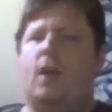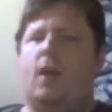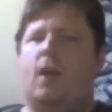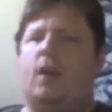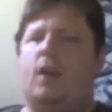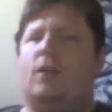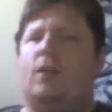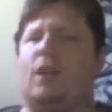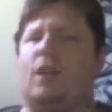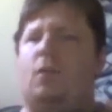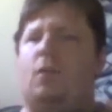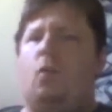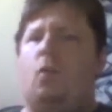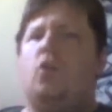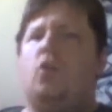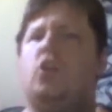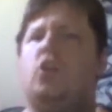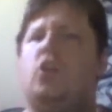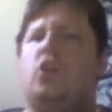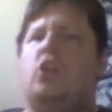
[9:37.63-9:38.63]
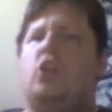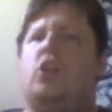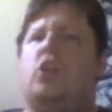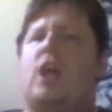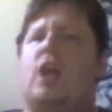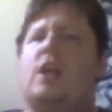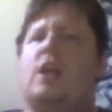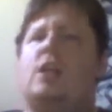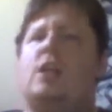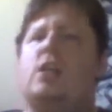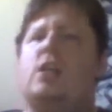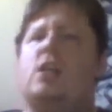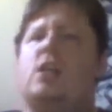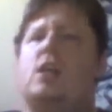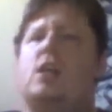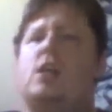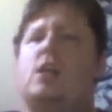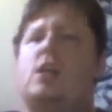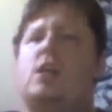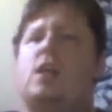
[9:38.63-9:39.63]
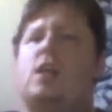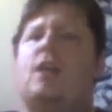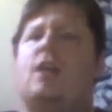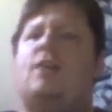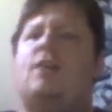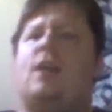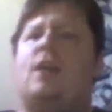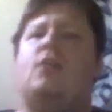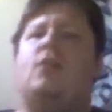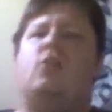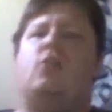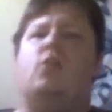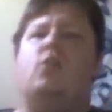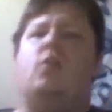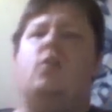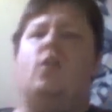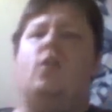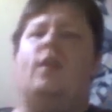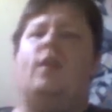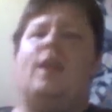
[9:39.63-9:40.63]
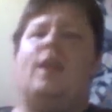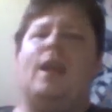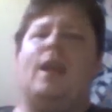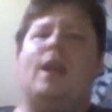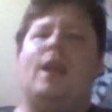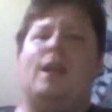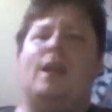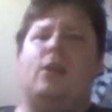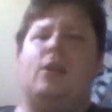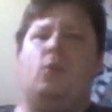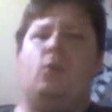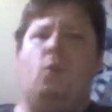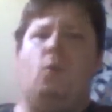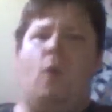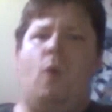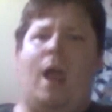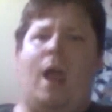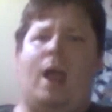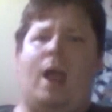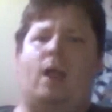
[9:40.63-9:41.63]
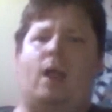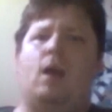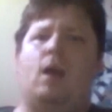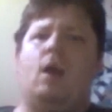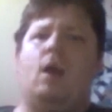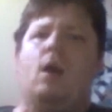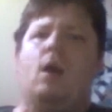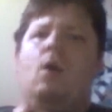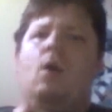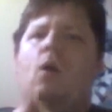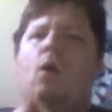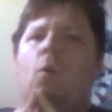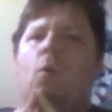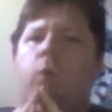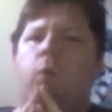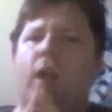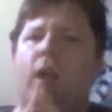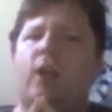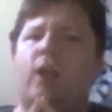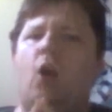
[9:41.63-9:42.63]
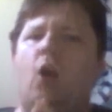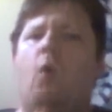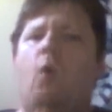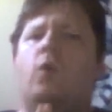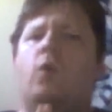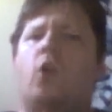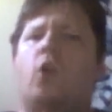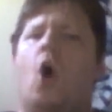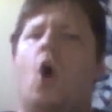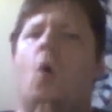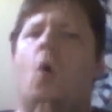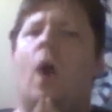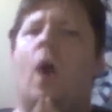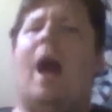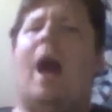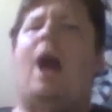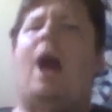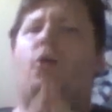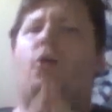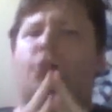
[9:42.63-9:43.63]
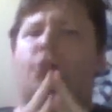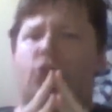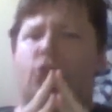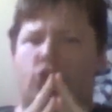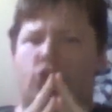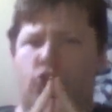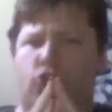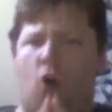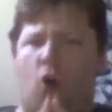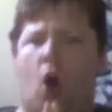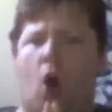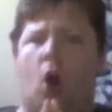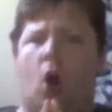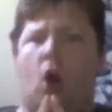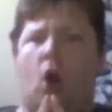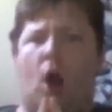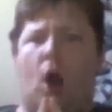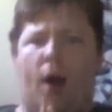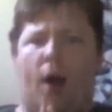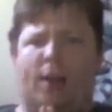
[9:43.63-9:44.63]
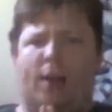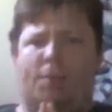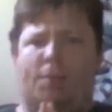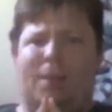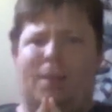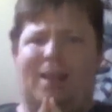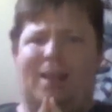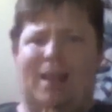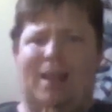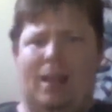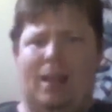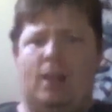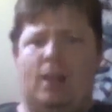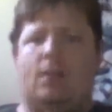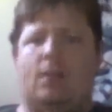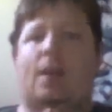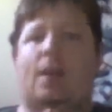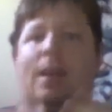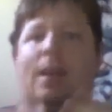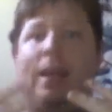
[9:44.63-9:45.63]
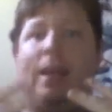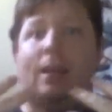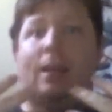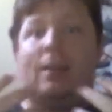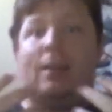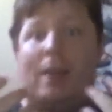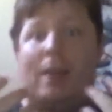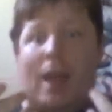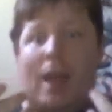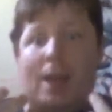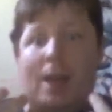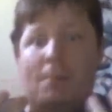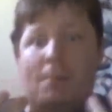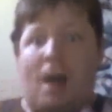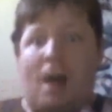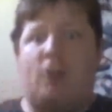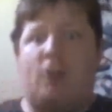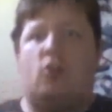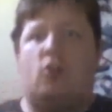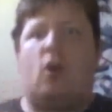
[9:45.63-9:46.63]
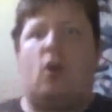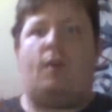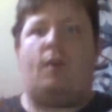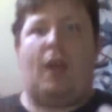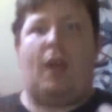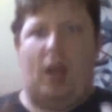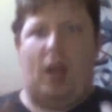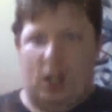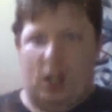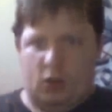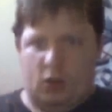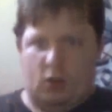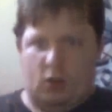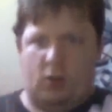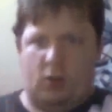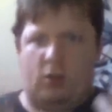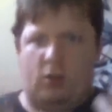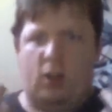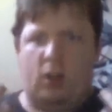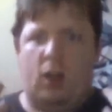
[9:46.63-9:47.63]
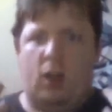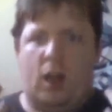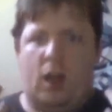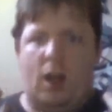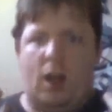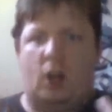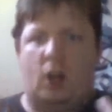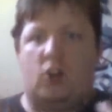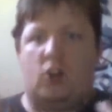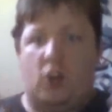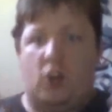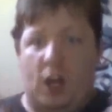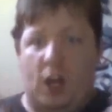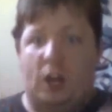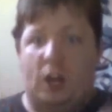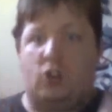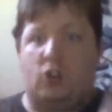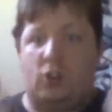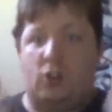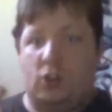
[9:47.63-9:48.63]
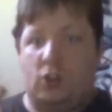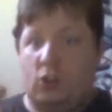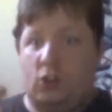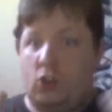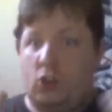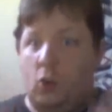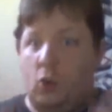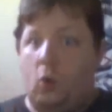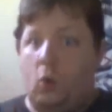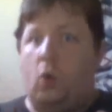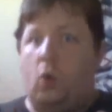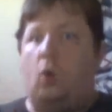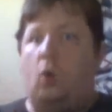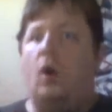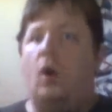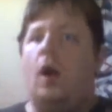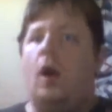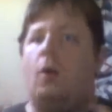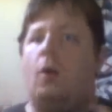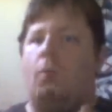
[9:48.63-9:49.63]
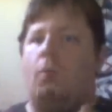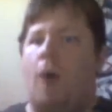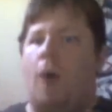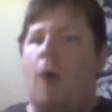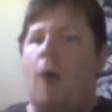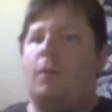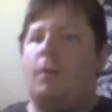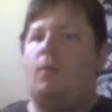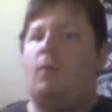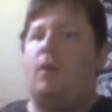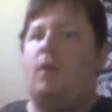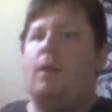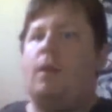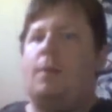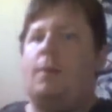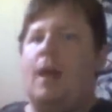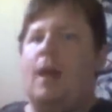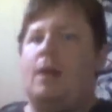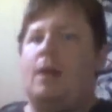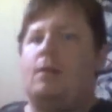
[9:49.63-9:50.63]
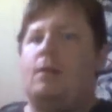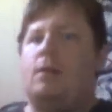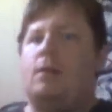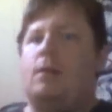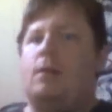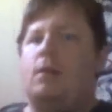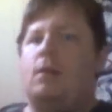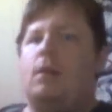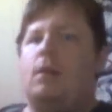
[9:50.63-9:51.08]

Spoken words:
Because he said the students would only get in his way. We don't know how strong Ozpin is. He is the headmaster of a huntress and hunter-huntress school. Probably one of the best.